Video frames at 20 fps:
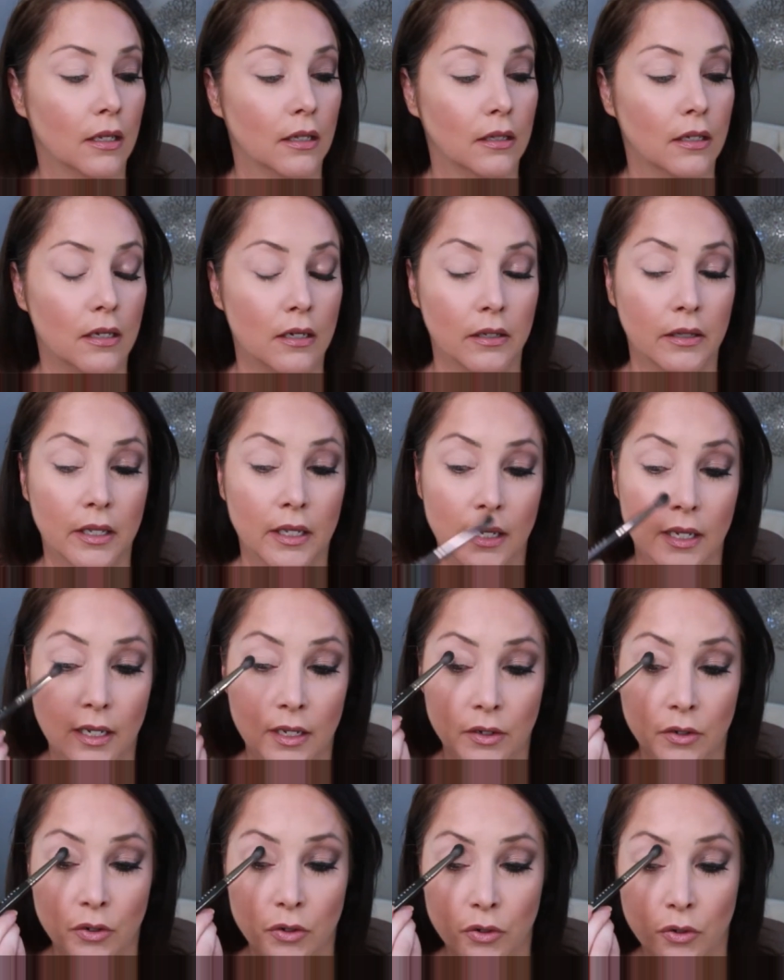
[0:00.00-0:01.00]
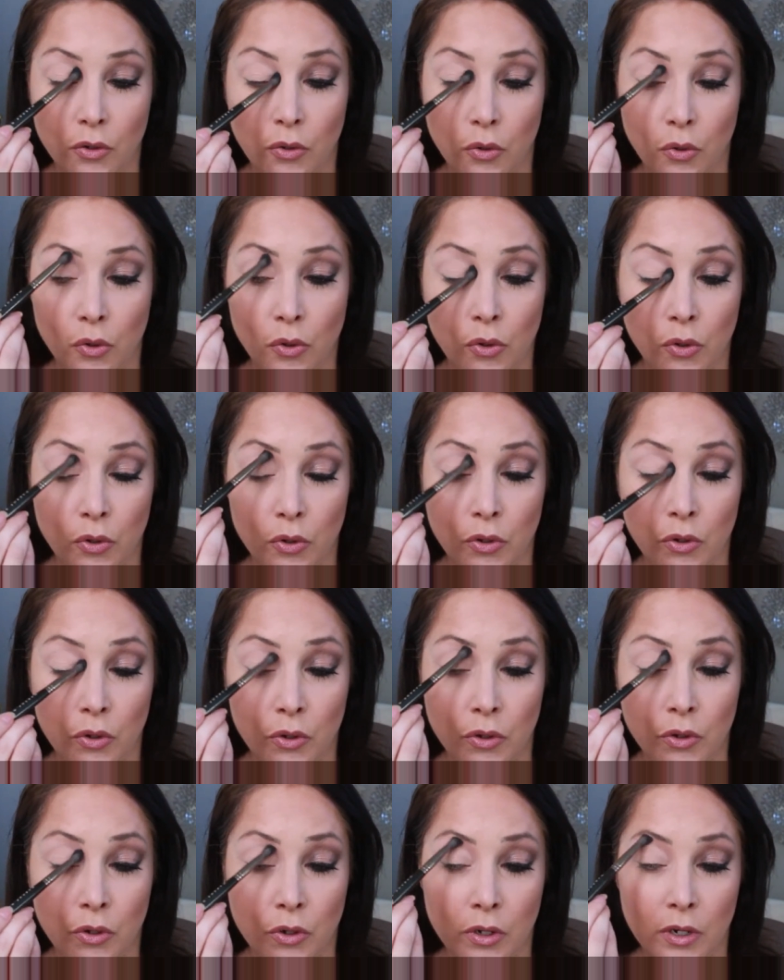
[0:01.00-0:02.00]
along the inner
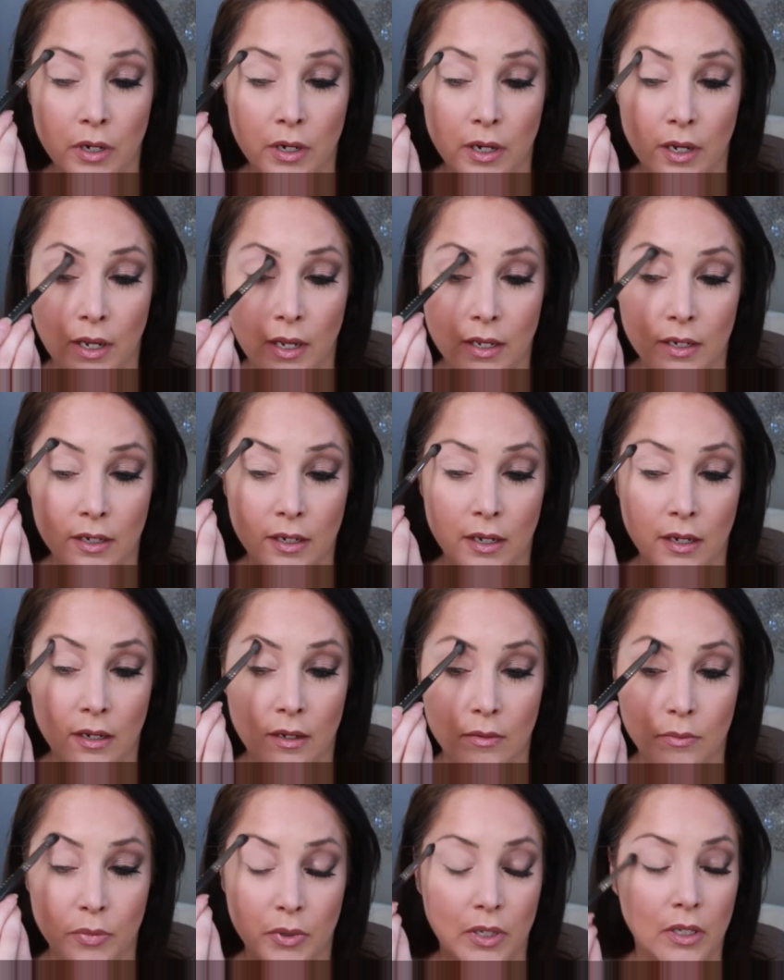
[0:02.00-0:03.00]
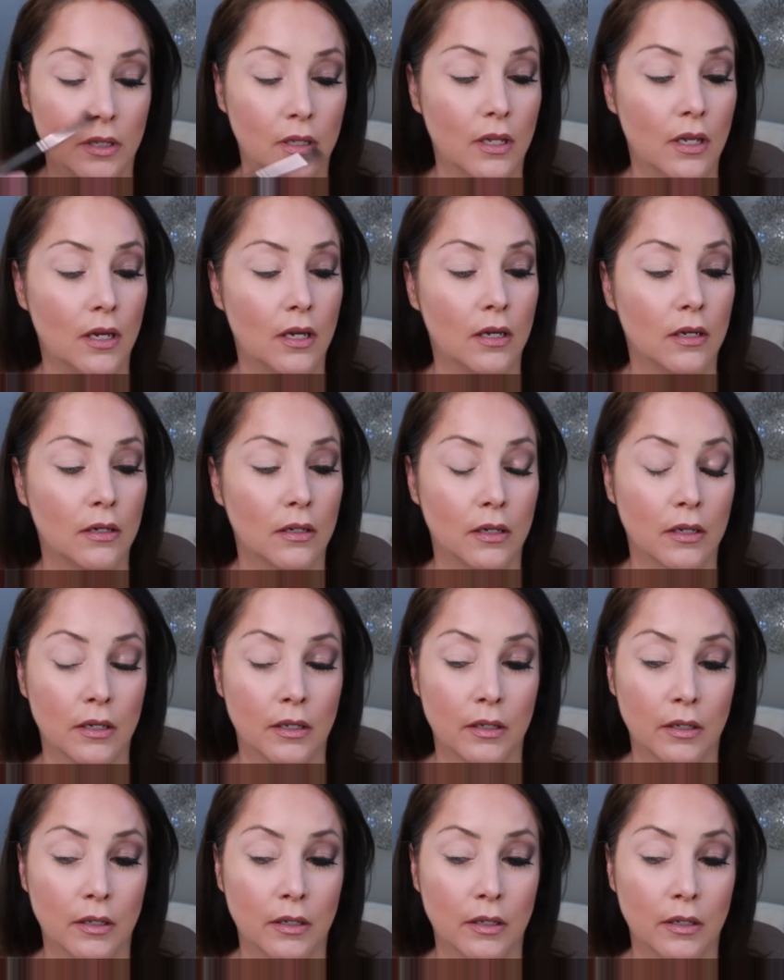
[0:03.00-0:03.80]
corner and up along